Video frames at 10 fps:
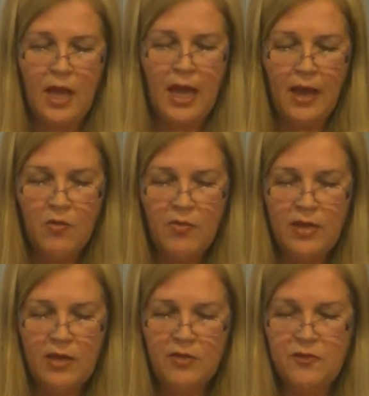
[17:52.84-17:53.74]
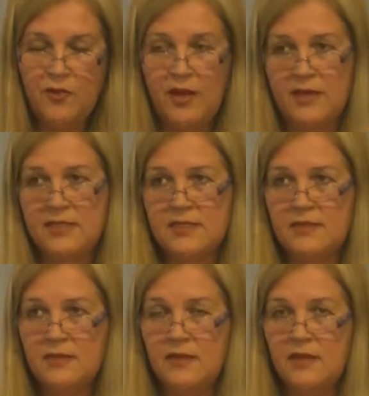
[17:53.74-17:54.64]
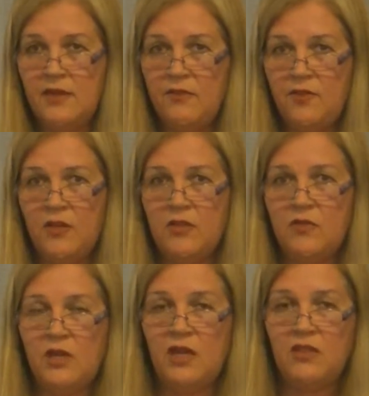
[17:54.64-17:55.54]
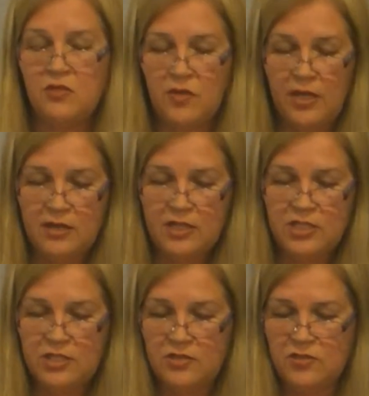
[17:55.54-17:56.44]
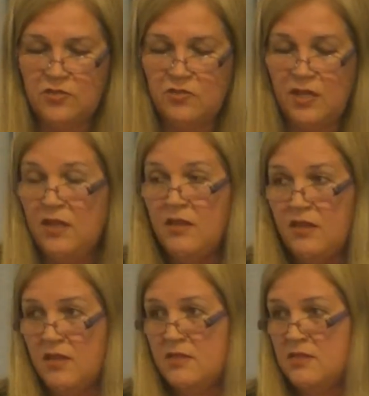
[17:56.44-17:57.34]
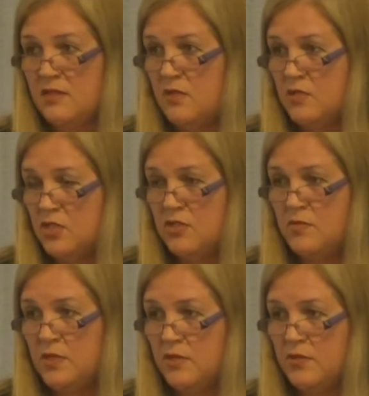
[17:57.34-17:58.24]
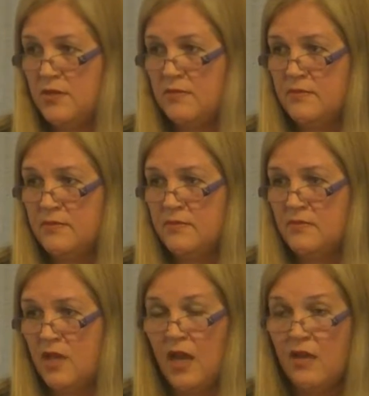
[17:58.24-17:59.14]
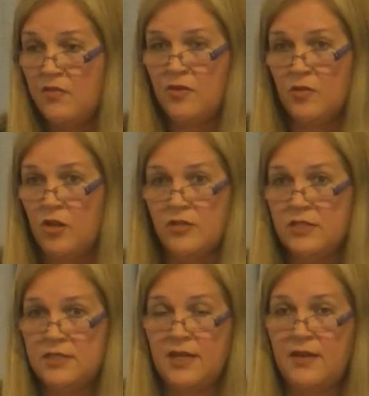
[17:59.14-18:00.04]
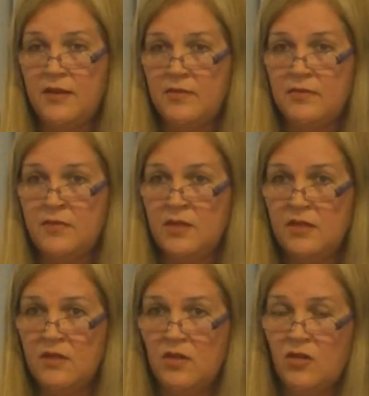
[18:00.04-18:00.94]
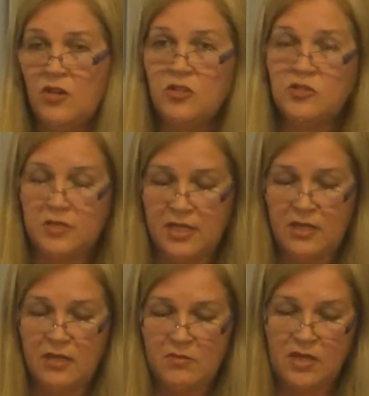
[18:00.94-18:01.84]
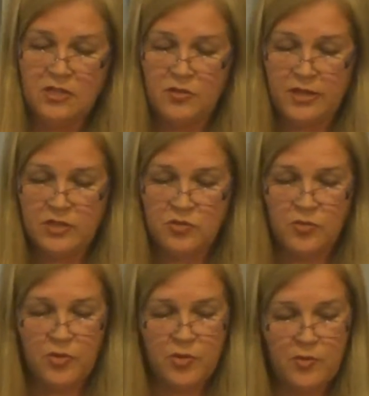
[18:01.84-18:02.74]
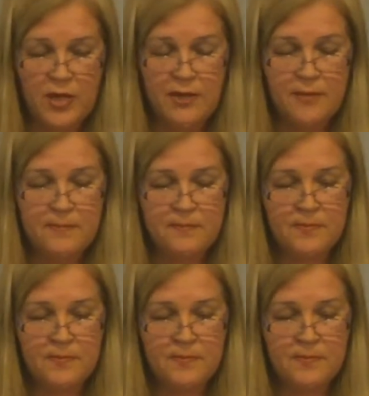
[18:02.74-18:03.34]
How many of us have felt that we had no energy to do anything that we should be doing? I feel all the time, not today, I might try tomorrow, right?